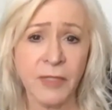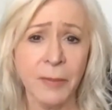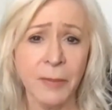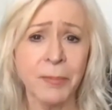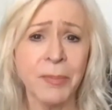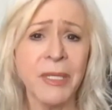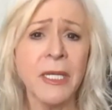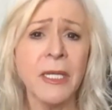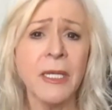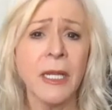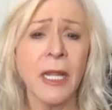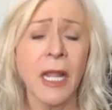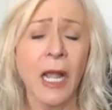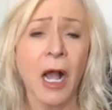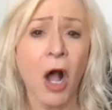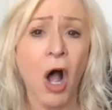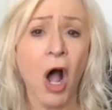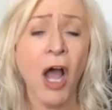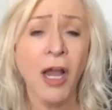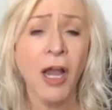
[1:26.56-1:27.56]
being
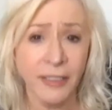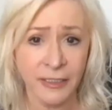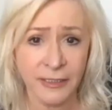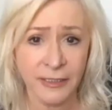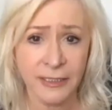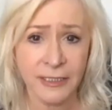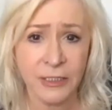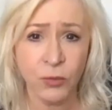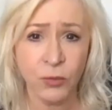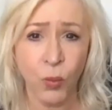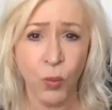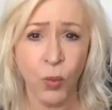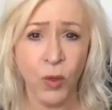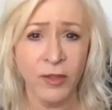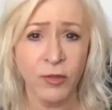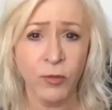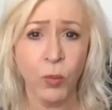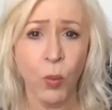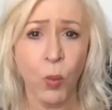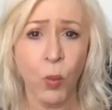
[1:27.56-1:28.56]
honest
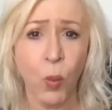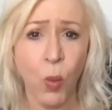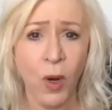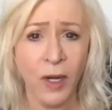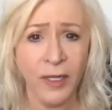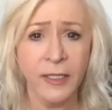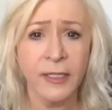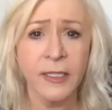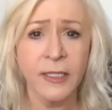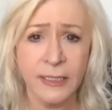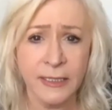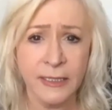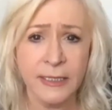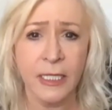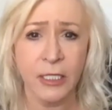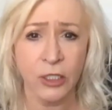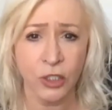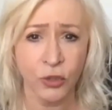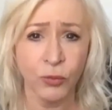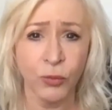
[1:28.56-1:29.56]
with what it is
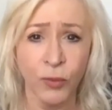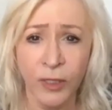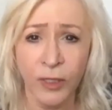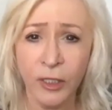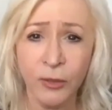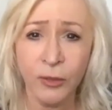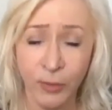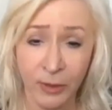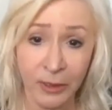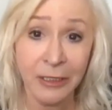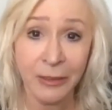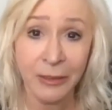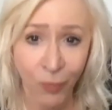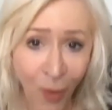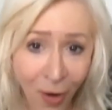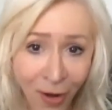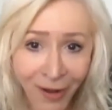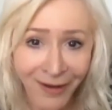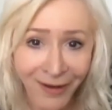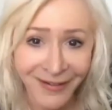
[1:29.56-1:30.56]
that you really, really
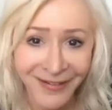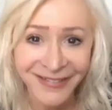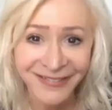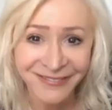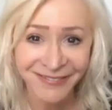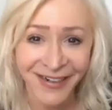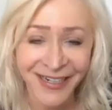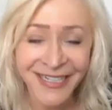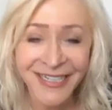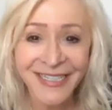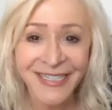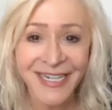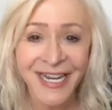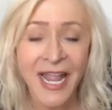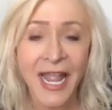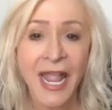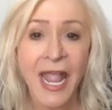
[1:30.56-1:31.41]
want, right?